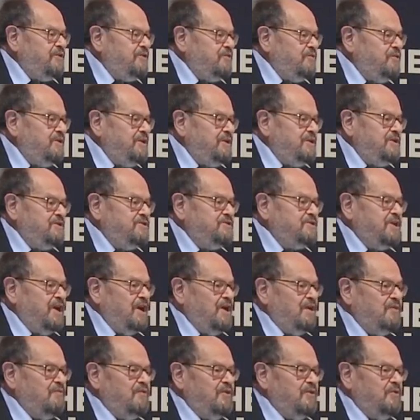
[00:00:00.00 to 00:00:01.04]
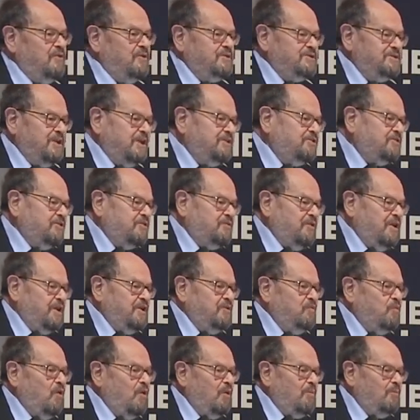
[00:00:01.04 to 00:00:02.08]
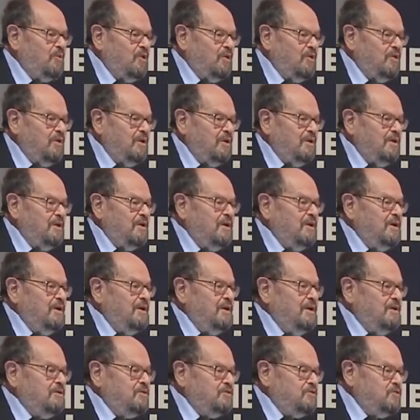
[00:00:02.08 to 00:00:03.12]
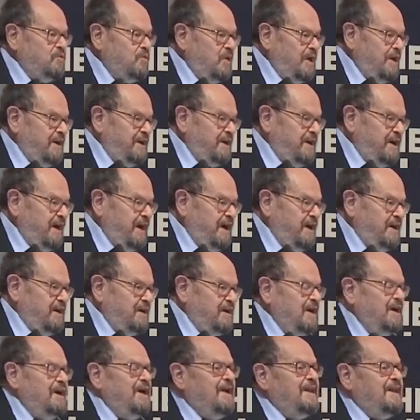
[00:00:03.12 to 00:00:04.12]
degrees Kelvin or centigrade warmer, 288.